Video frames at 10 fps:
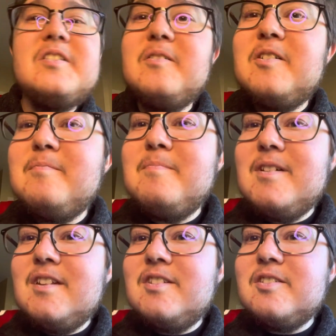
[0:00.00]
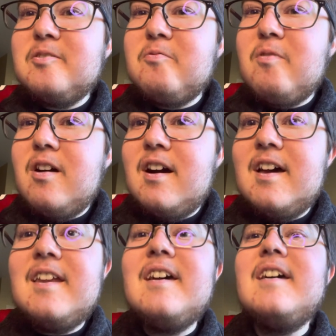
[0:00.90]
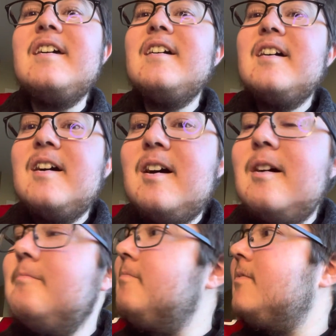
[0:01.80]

know, committed to the run. At